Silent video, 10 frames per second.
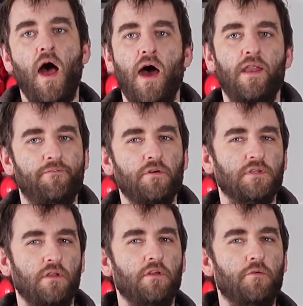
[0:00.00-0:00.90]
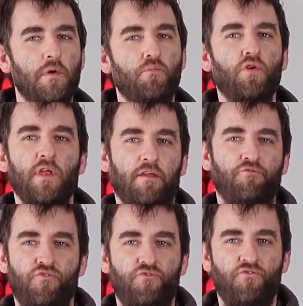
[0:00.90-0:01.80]
and it feels a little bit more like
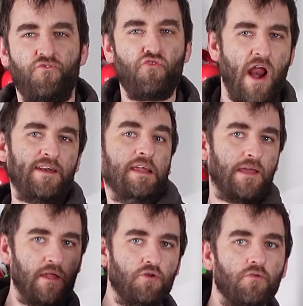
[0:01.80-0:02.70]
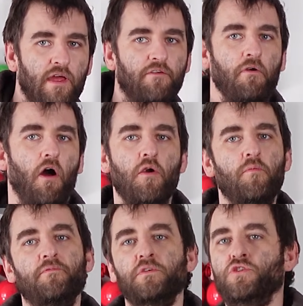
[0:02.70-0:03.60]
frantic in your arm
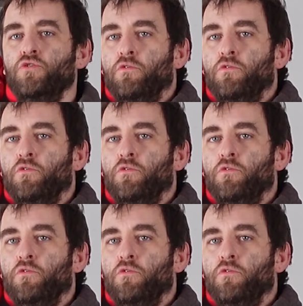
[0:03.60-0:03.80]
movements. You